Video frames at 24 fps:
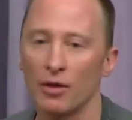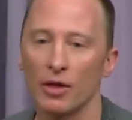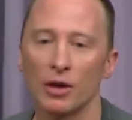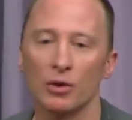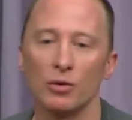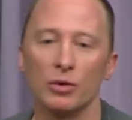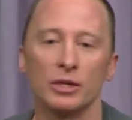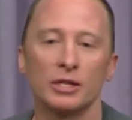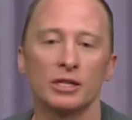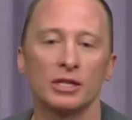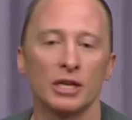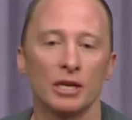they
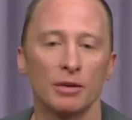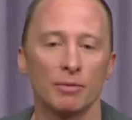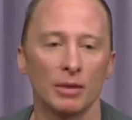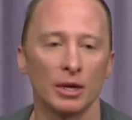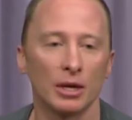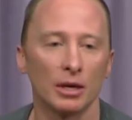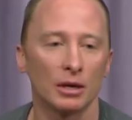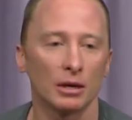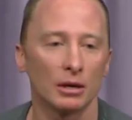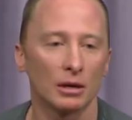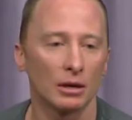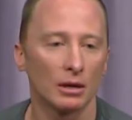would see
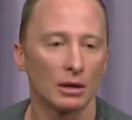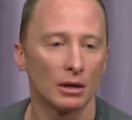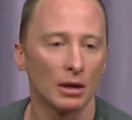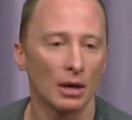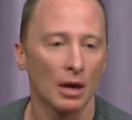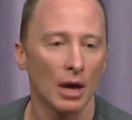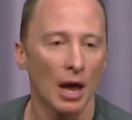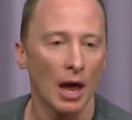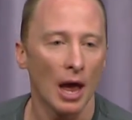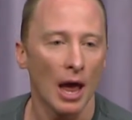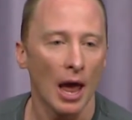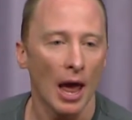me.
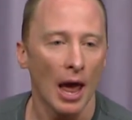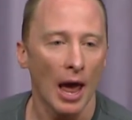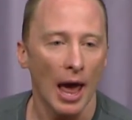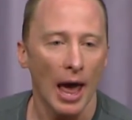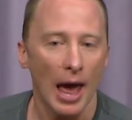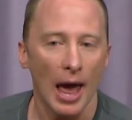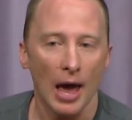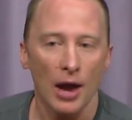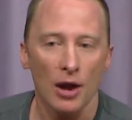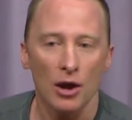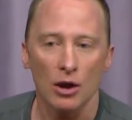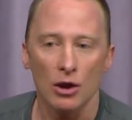
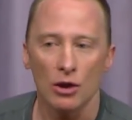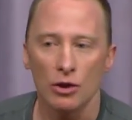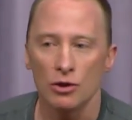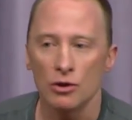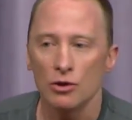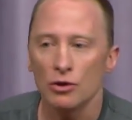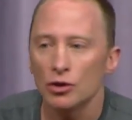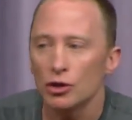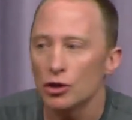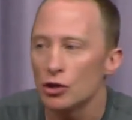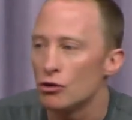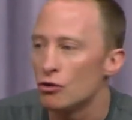And
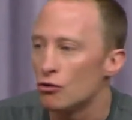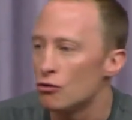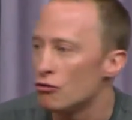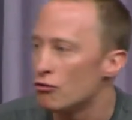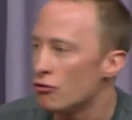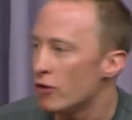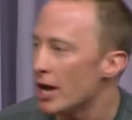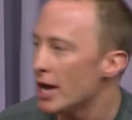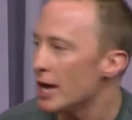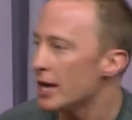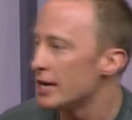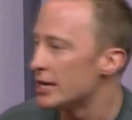you should
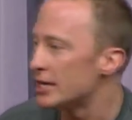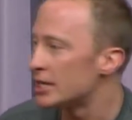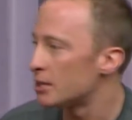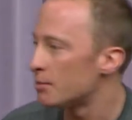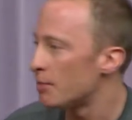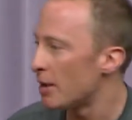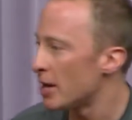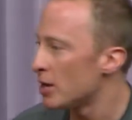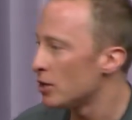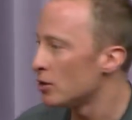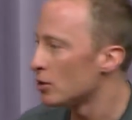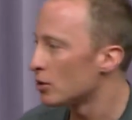really
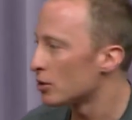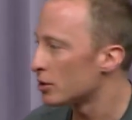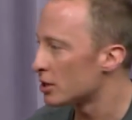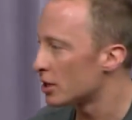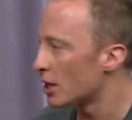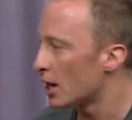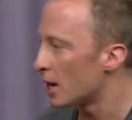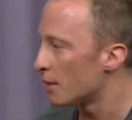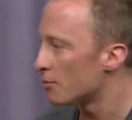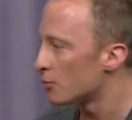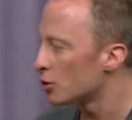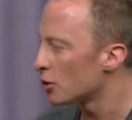spend your
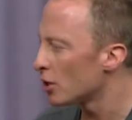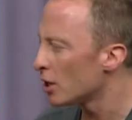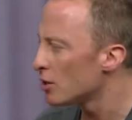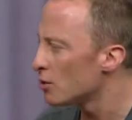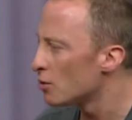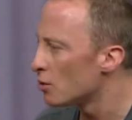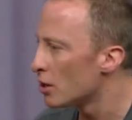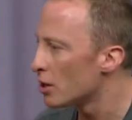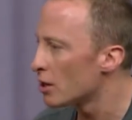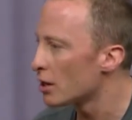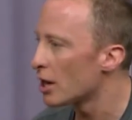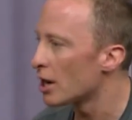time trying to
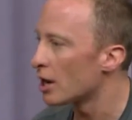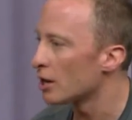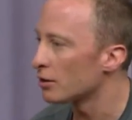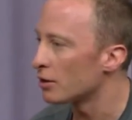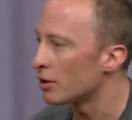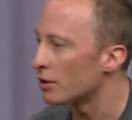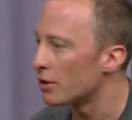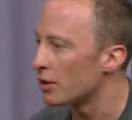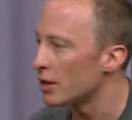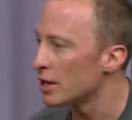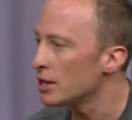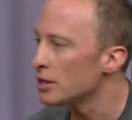work out
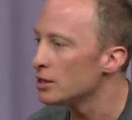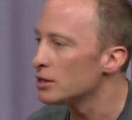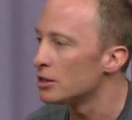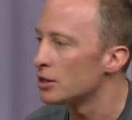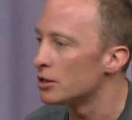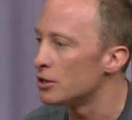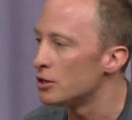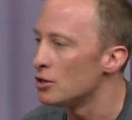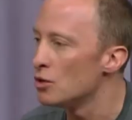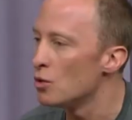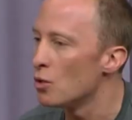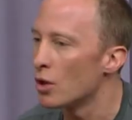the things
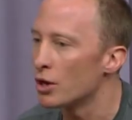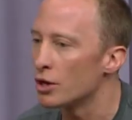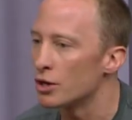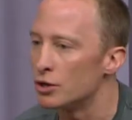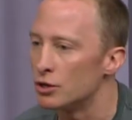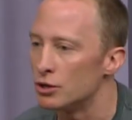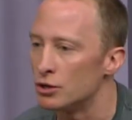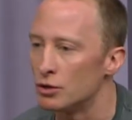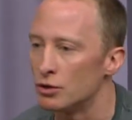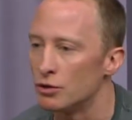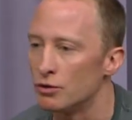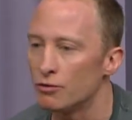that you want to
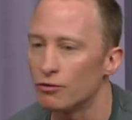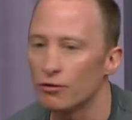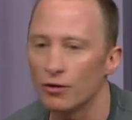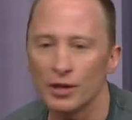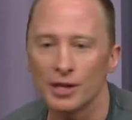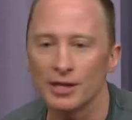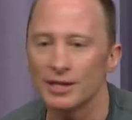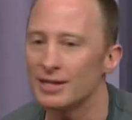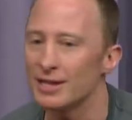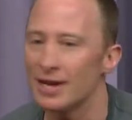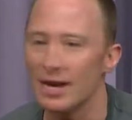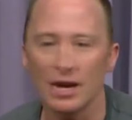do for
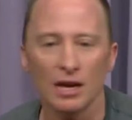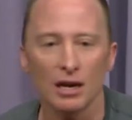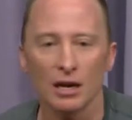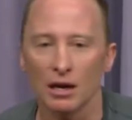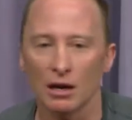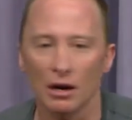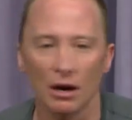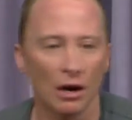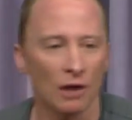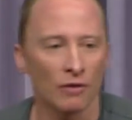the sake